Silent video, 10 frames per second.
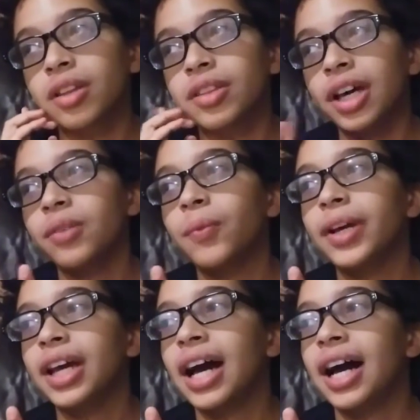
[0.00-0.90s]

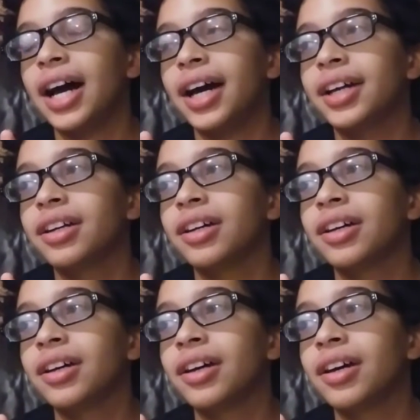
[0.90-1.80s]

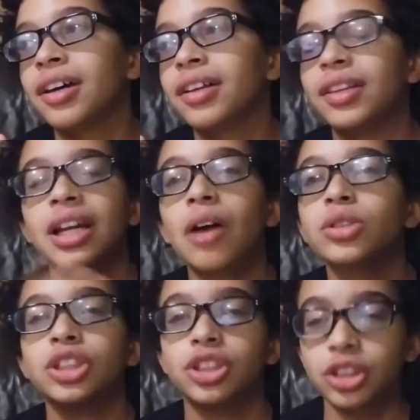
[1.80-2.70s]
then
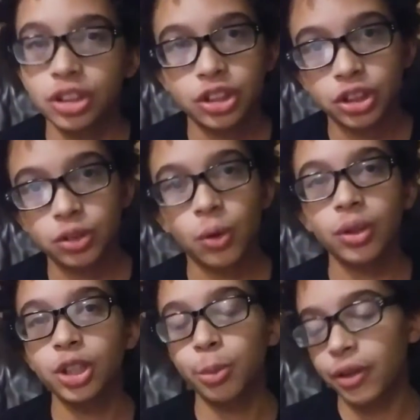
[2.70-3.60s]
I was just
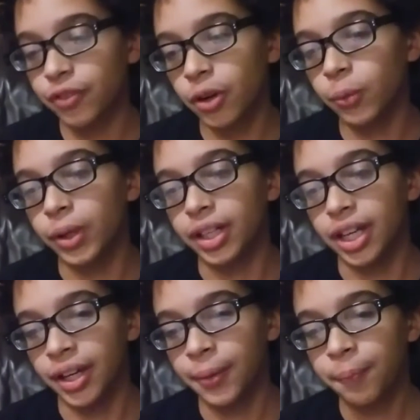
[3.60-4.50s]
scrolling through my phone one
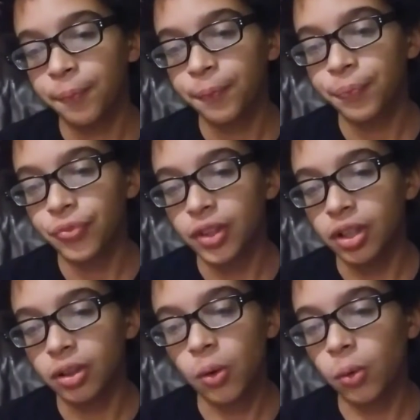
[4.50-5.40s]
day,
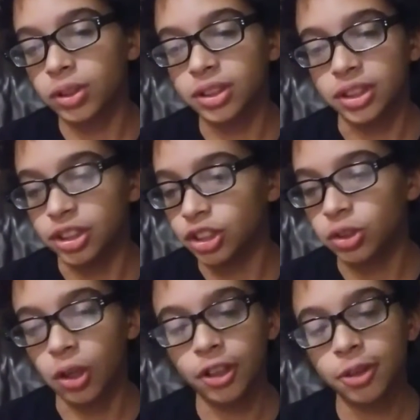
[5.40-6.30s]
quarantine,
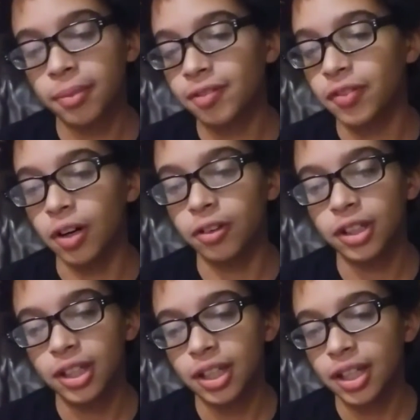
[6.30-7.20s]
just scrolling through my
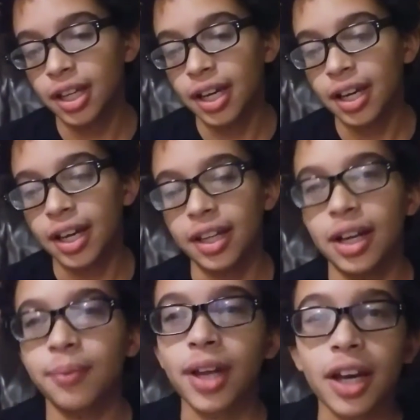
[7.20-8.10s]
phone.
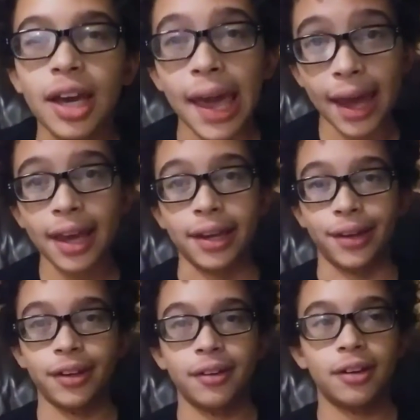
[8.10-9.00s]
And I'm like,
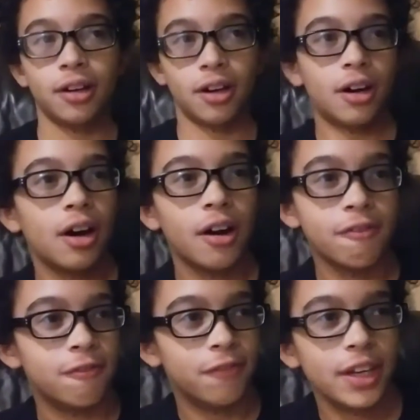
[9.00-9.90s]
hey,
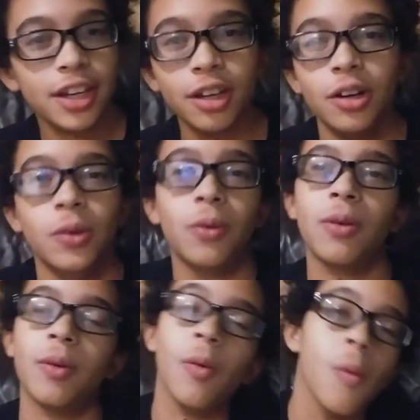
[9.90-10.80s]
a video.
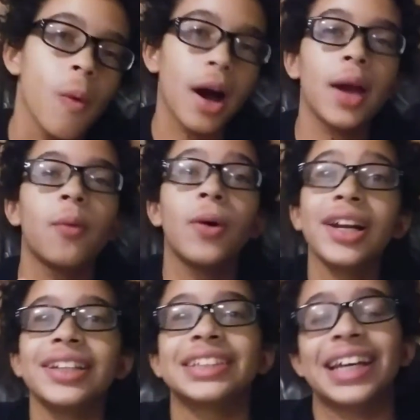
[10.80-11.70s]
Why
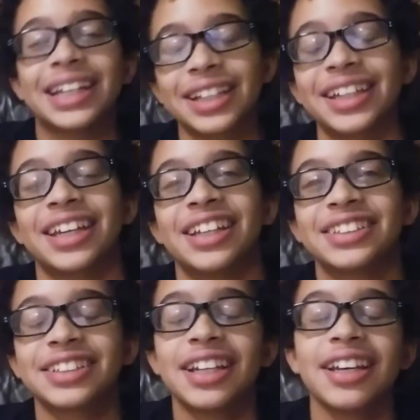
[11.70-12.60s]
wouldn't I click
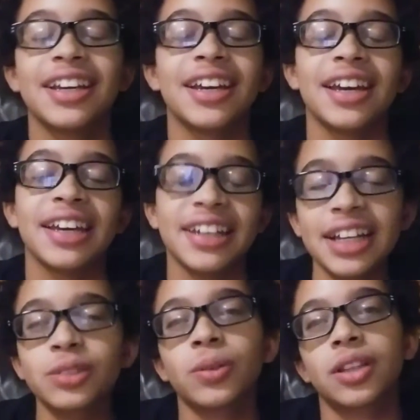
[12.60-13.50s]
it?
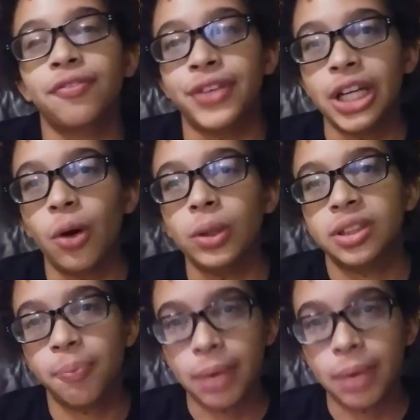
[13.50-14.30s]
Guess what the video was